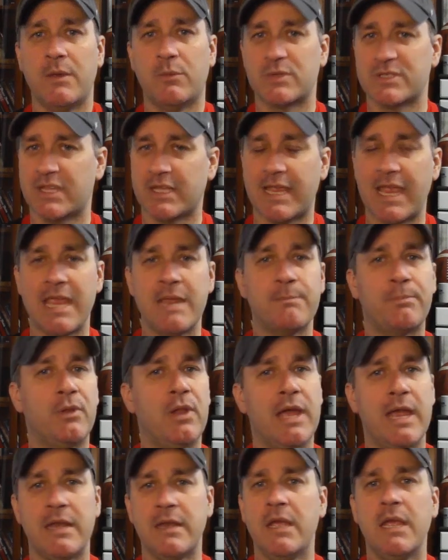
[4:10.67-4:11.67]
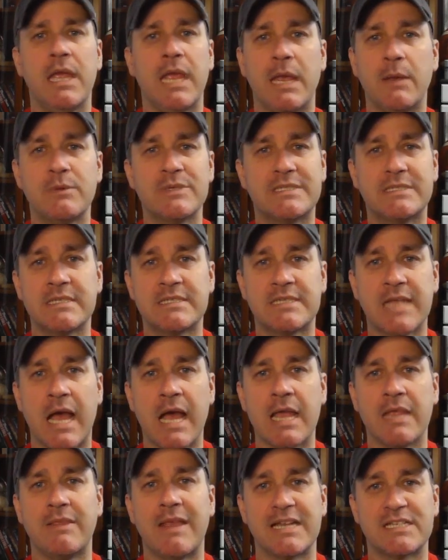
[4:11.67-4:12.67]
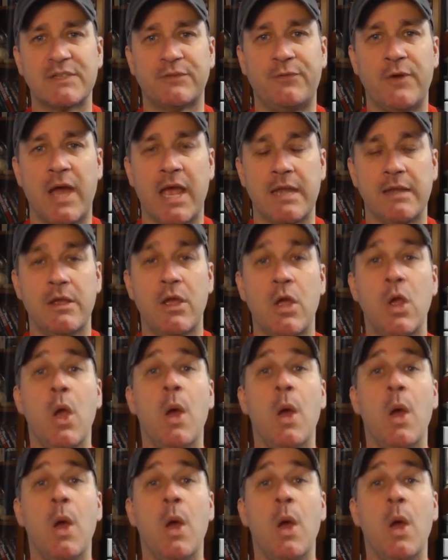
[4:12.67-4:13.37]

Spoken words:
It was the game plan. It was designed. That's fine.